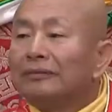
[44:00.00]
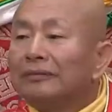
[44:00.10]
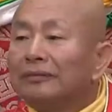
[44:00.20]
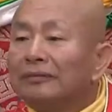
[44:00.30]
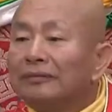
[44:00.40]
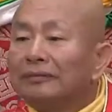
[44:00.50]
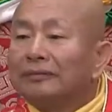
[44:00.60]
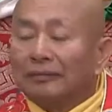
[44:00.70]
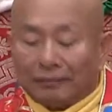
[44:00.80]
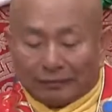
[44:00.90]
some
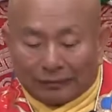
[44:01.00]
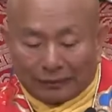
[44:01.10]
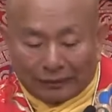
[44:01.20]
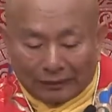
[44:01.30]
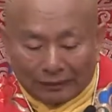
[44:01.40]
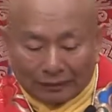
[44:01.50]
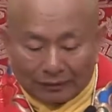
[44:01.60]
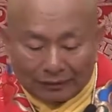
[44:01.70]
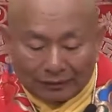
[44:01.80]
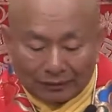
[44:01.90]
with strong
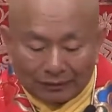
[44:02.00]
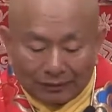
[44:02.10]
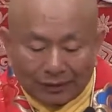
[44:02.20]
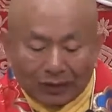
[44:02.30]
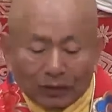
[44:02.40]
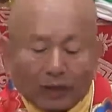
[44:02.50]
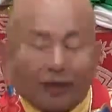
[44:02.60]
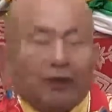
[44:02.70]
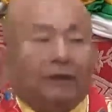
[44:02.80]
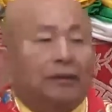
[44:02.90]
faith, they would sleep
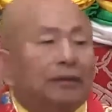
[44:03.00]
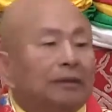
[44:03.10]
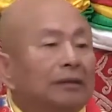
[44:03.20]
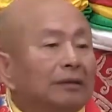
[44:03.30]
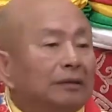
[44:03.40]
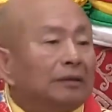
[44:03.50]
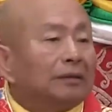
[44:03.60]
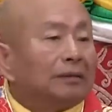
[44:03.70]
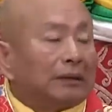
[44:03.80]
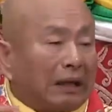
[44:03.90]
between
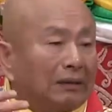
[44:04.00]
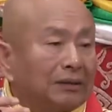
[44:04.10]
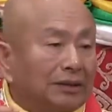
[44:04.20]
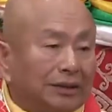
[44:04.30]
tombs,